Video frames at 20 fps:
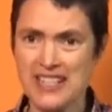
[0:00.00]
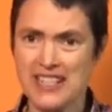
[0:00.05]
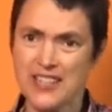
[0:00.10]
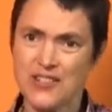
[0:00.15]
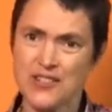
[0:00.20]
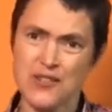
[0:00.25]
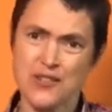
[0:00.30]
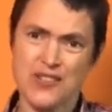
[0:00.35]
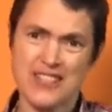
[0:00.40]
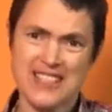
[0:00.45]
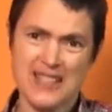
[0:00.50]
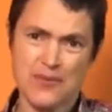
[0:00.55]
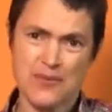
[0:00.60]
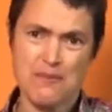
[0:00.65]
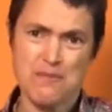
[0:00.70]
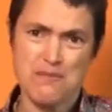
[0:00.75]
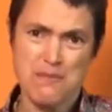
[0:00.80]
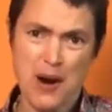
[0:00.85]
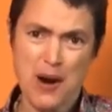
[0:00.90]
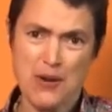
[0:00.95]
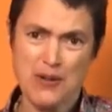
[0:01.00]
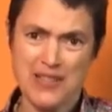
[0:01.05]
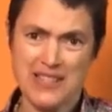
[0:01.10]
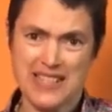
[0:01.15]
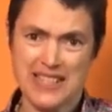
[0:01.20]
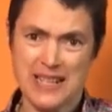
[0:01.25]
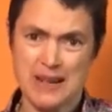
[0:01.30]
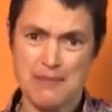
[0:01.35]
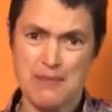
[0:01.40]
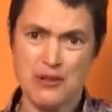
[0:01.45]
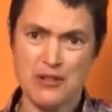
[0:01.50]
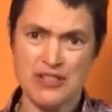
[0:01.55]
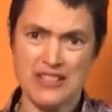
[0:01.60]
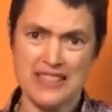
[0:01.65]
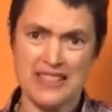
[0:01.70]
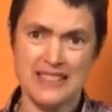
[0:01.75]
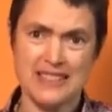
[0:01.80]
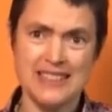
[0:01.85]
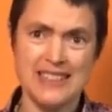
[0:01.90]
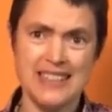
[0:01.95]
it goes through different bones in your
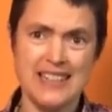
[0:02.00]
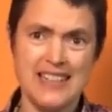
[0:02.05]
body.